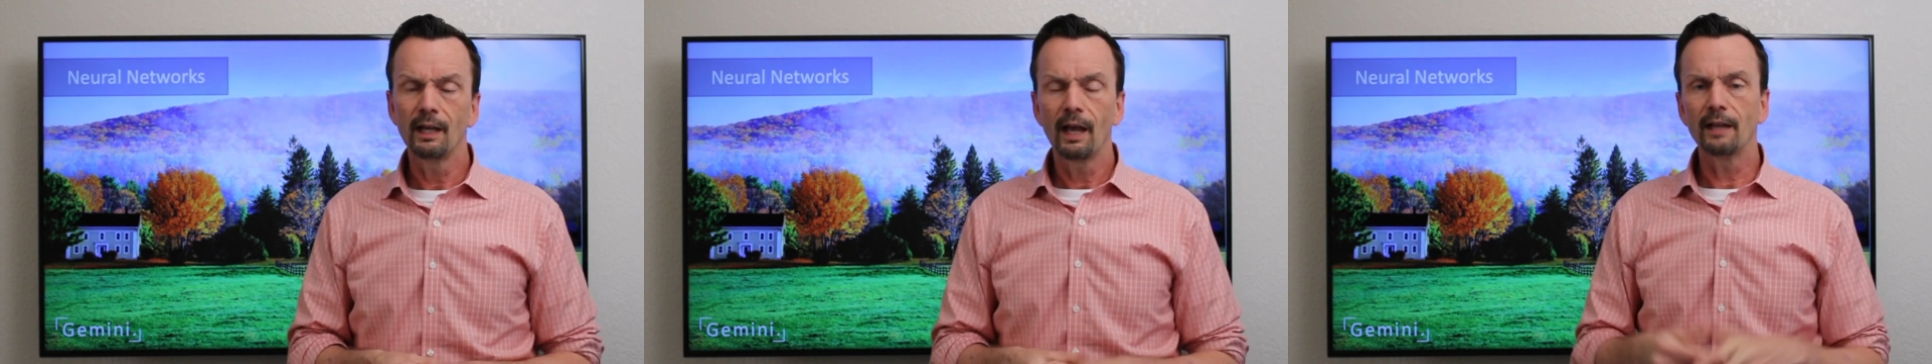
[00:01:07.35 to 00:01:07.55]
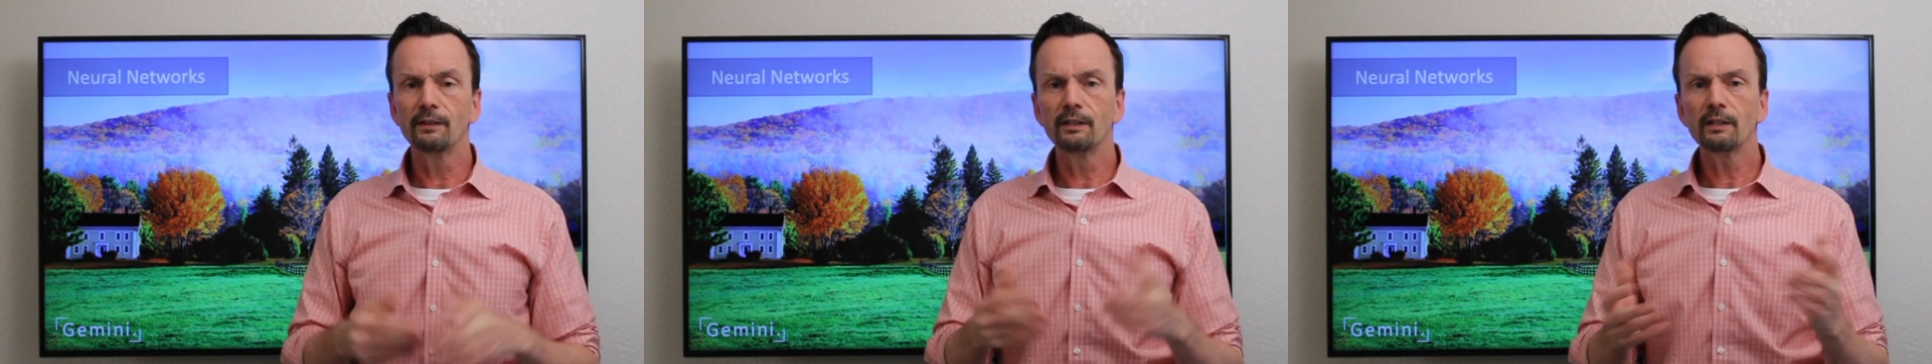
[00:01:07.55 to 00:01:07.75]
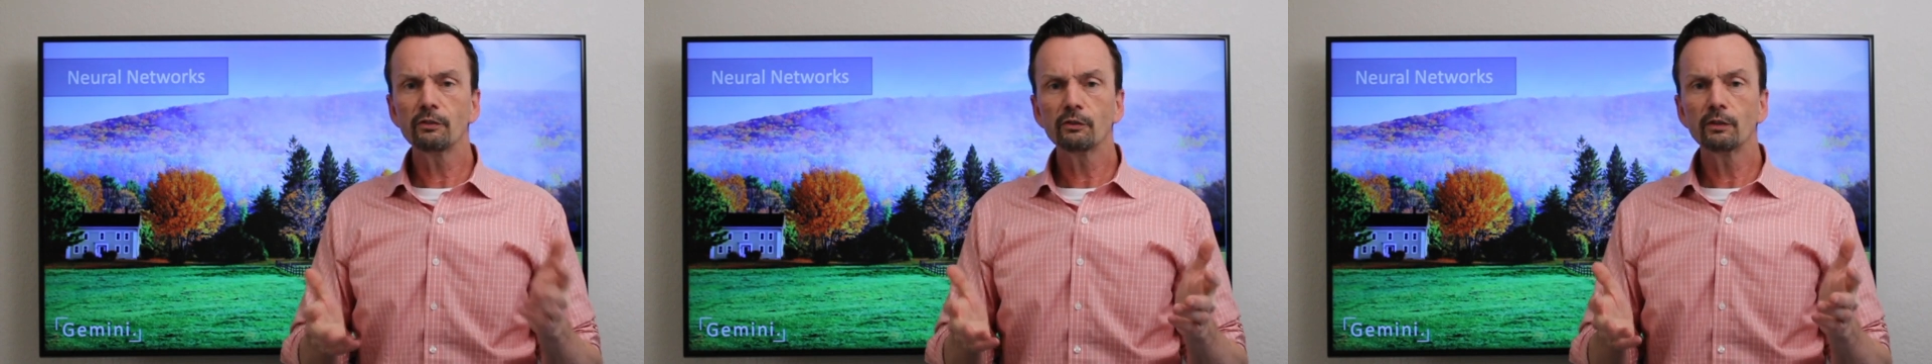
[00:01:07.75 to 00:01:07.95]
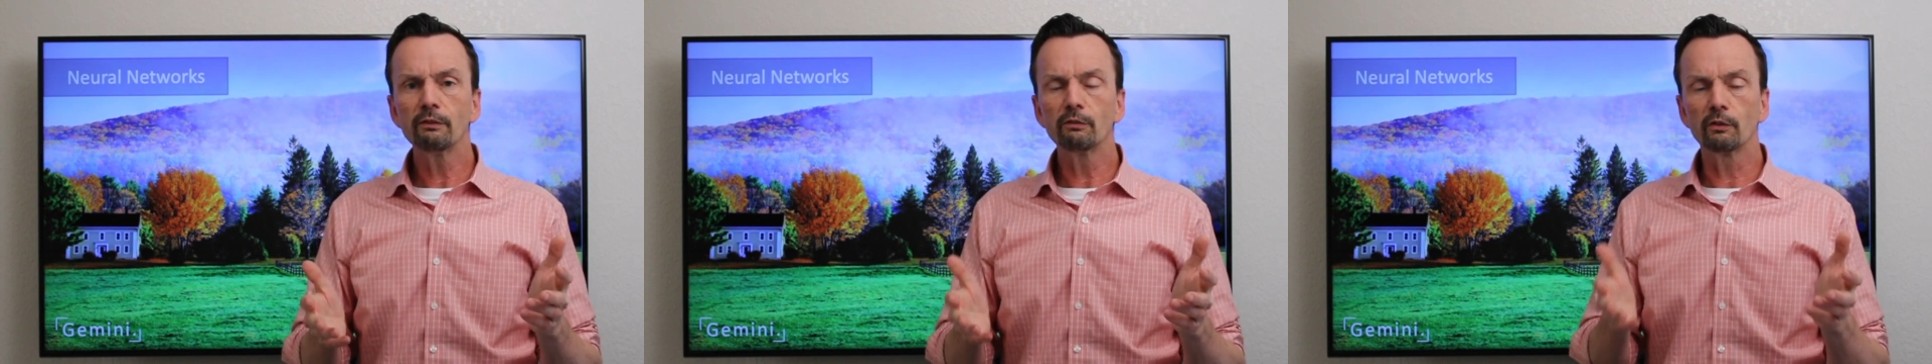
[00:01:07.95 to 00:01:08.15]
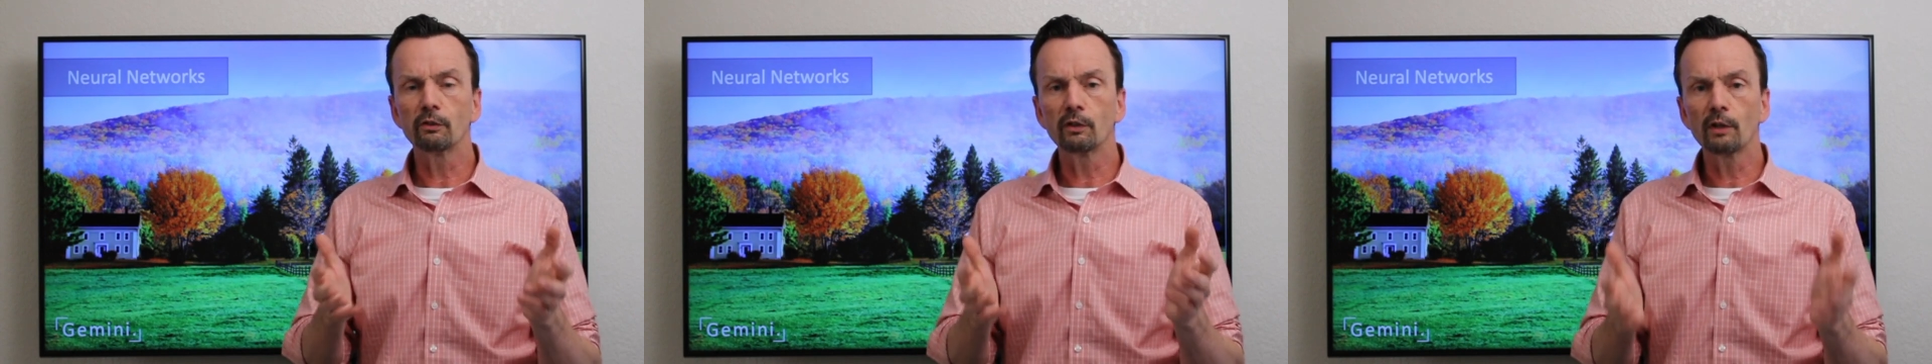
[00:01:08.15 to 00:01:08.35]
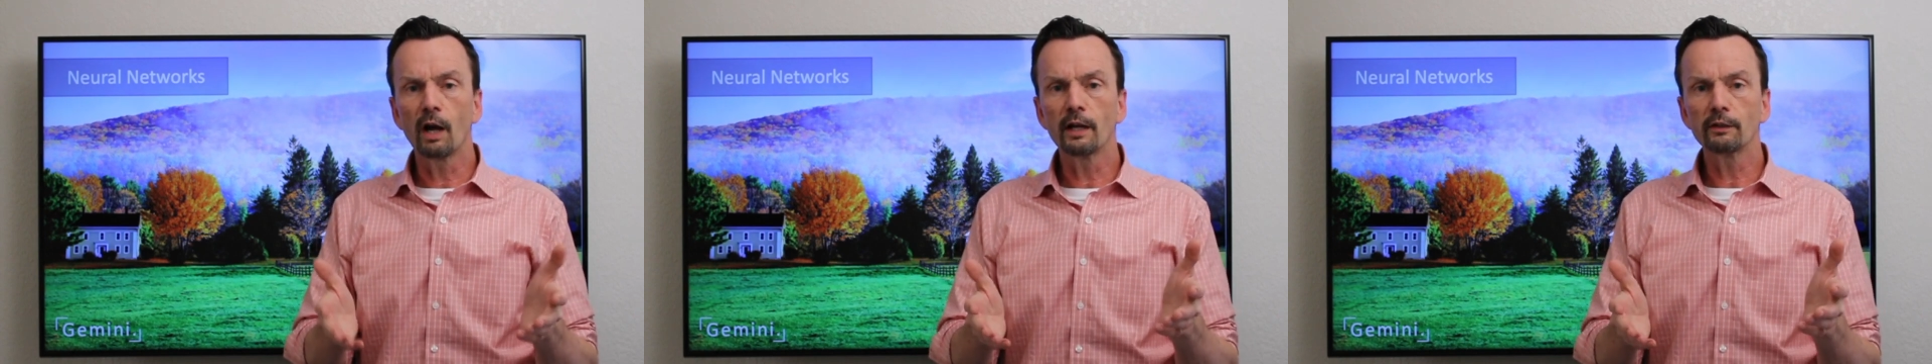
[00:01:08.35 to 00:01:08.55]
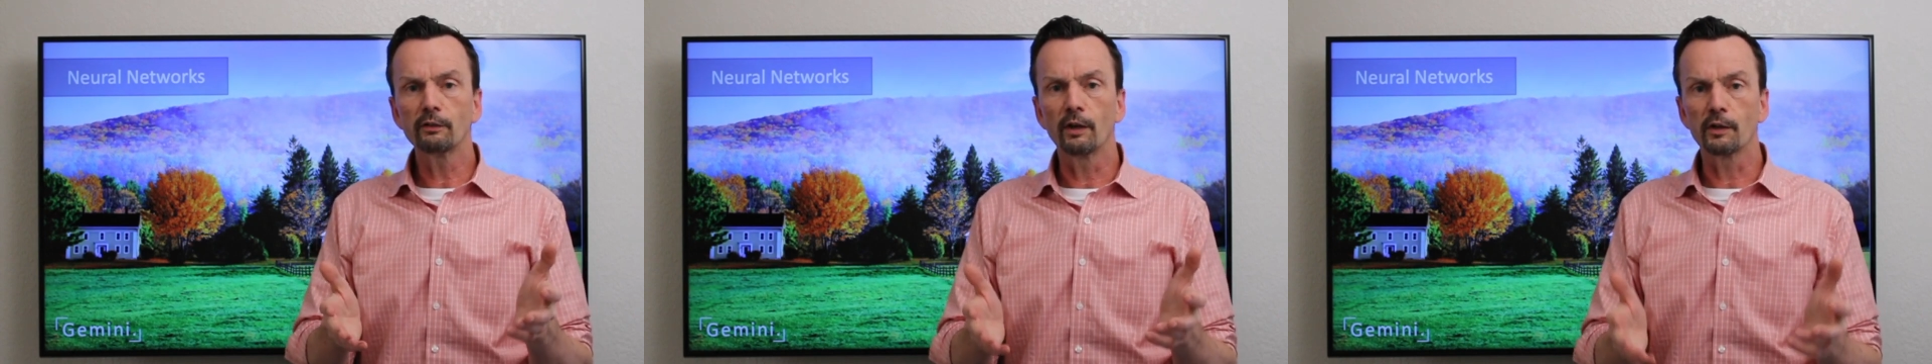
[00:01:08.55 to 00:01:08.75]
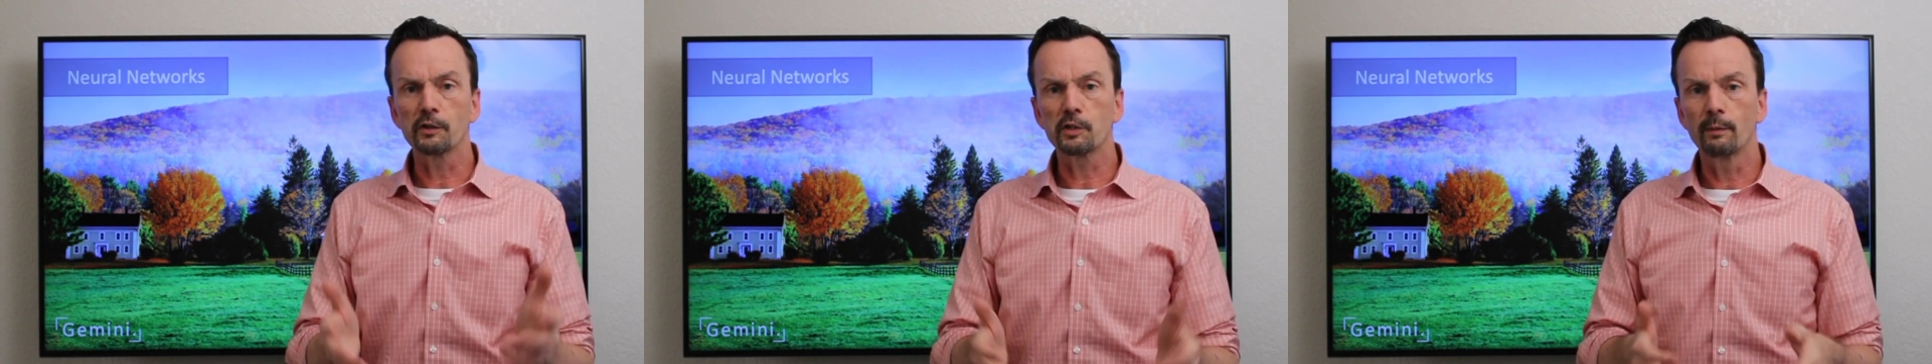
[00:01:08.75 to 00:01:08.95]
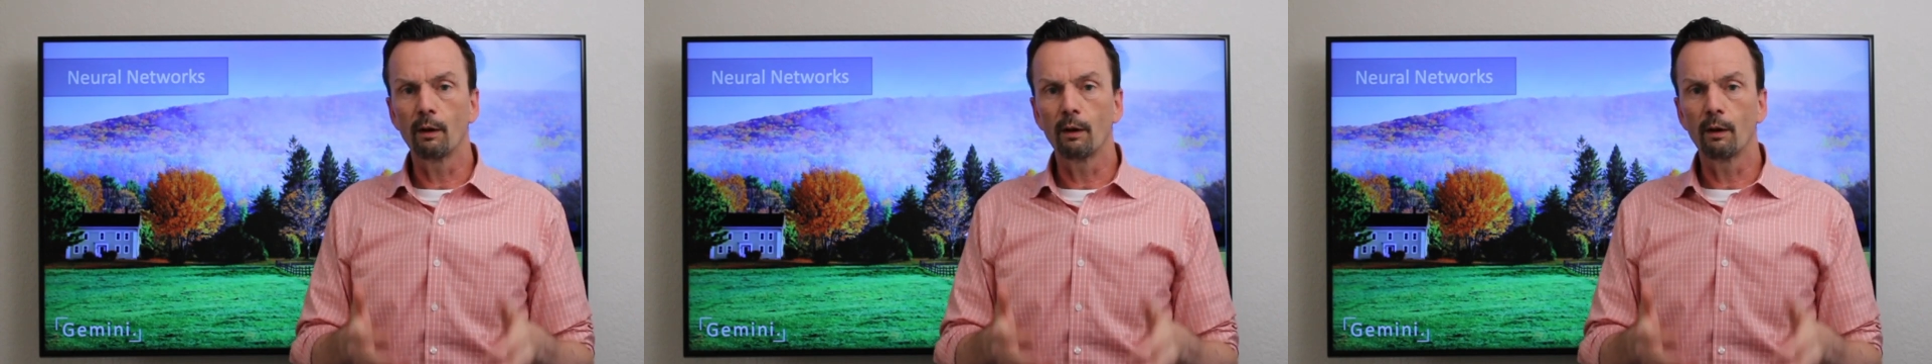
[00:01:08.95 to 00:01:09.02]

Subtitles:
And this gives us context